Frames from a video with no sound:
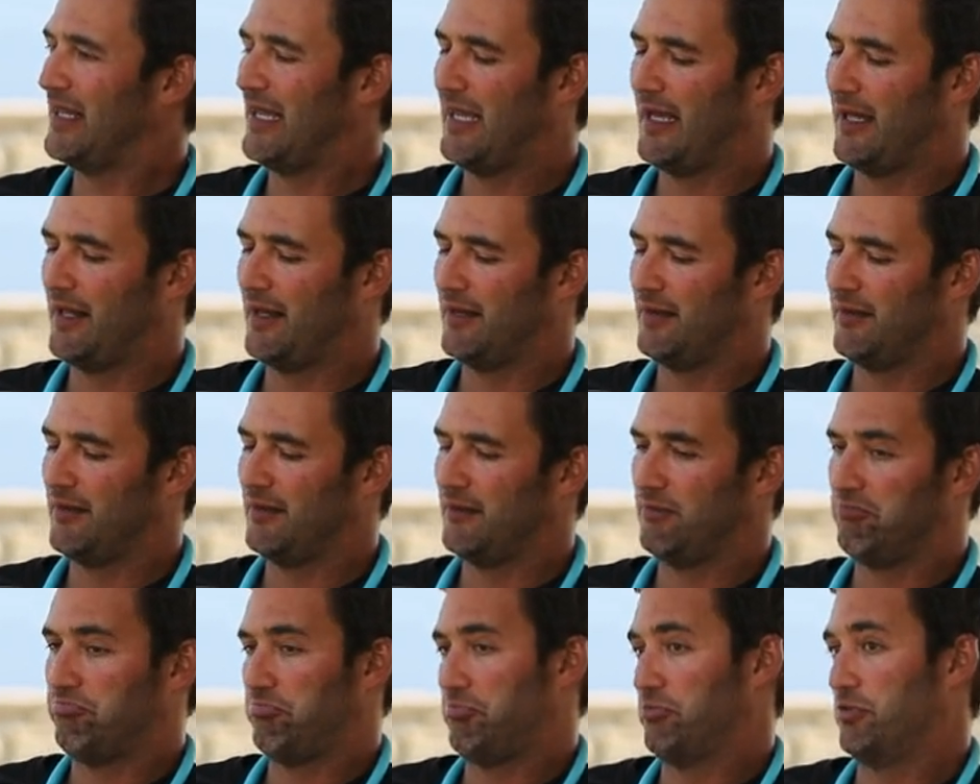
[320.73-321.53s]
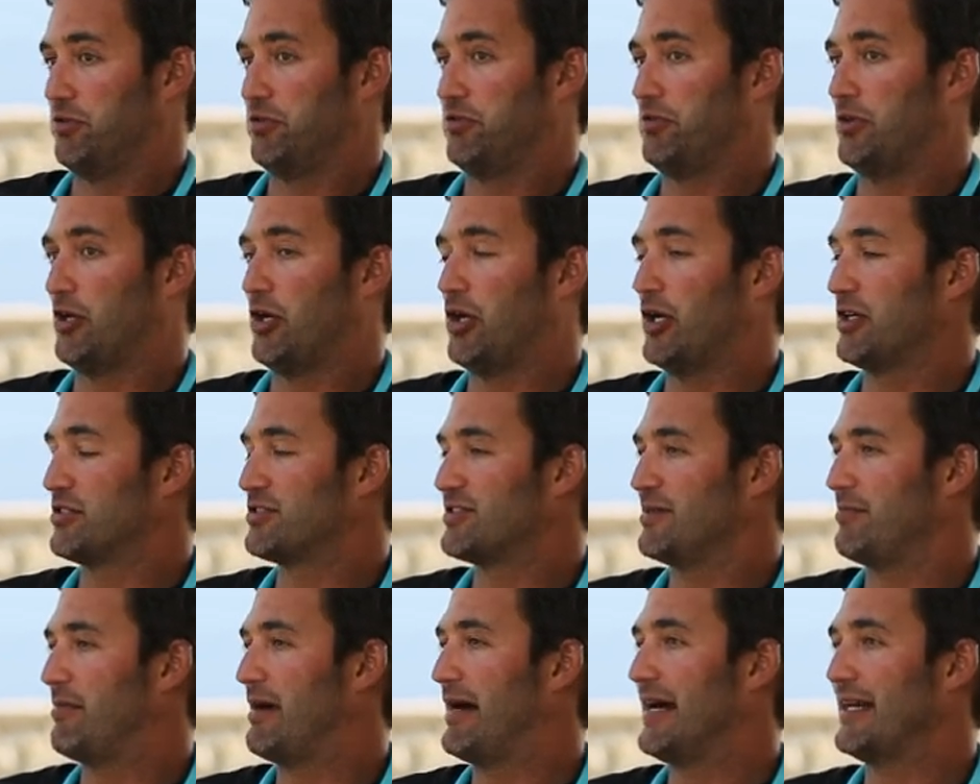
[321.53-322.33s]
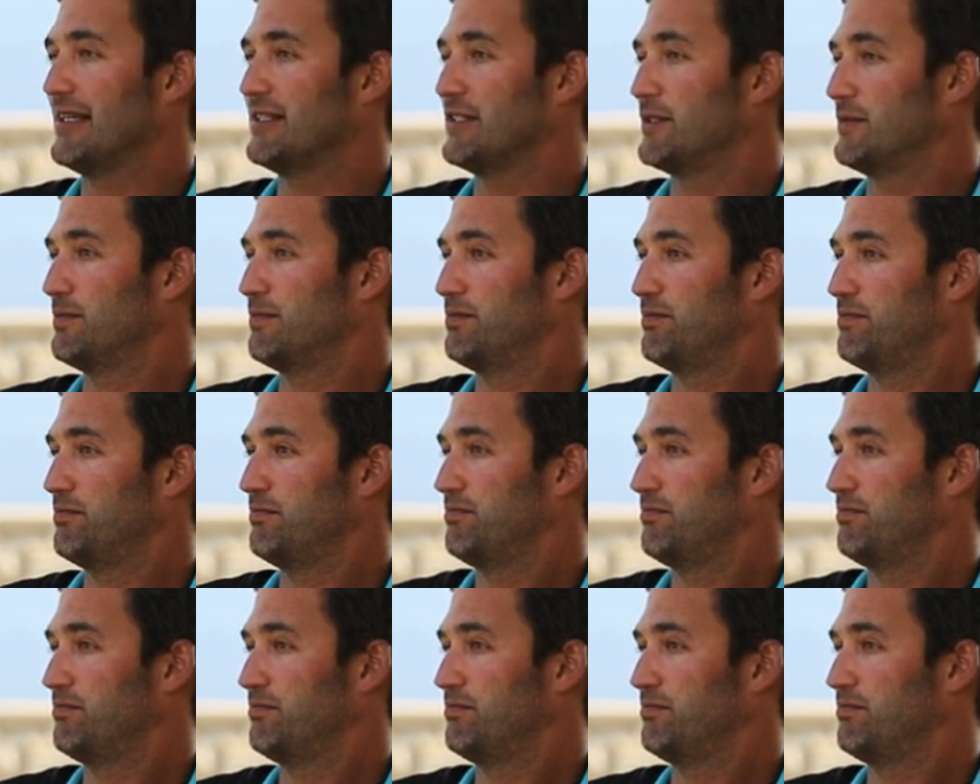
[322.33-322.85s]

And the hearts and minds